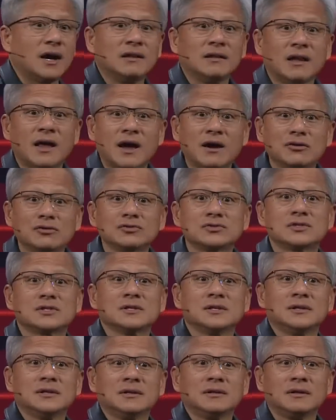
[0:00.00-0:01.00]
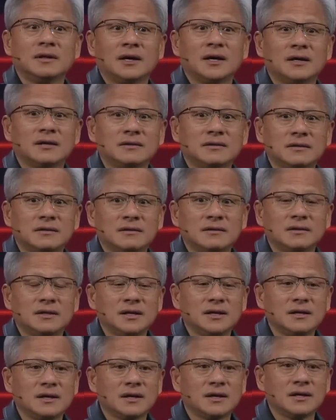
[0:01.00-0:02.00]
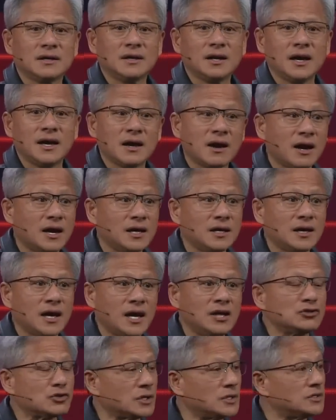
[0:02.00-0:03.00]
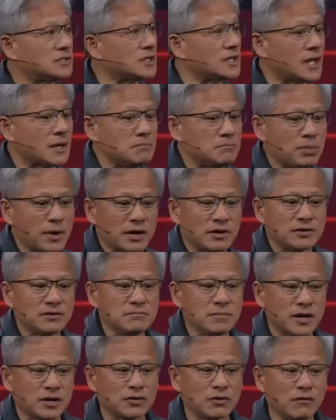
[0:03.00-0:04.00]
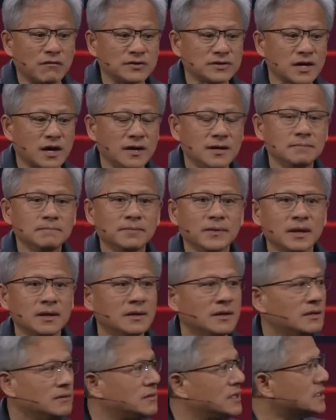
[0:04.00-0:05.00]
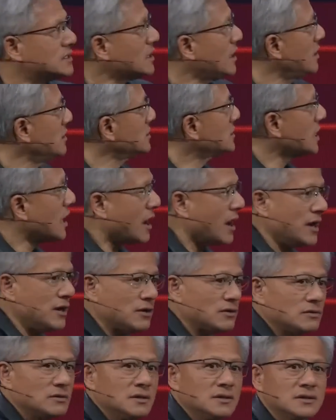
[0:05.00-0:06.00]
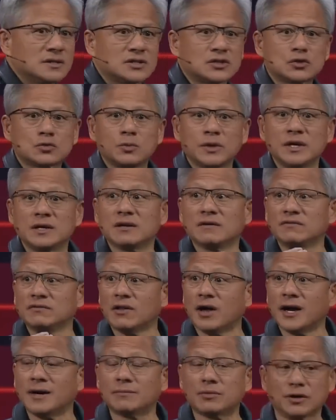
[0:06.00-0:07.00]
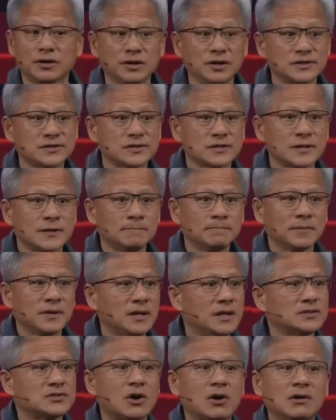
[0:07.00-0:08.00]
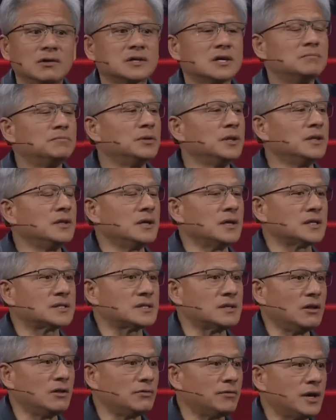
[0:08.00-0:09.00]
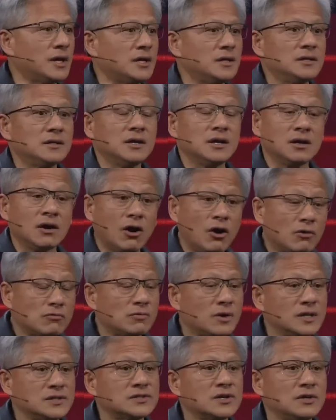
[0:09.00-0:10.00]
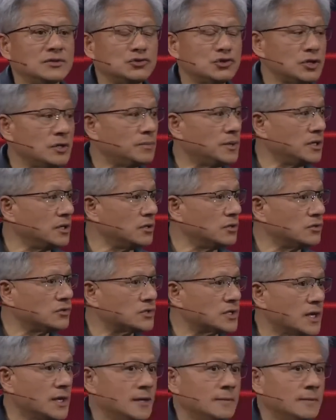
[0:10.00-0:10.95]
allows uh, the uh, A I agent to get better and better over time. This entire suite of libraries is all completely accelerated. It all runs on G P Us.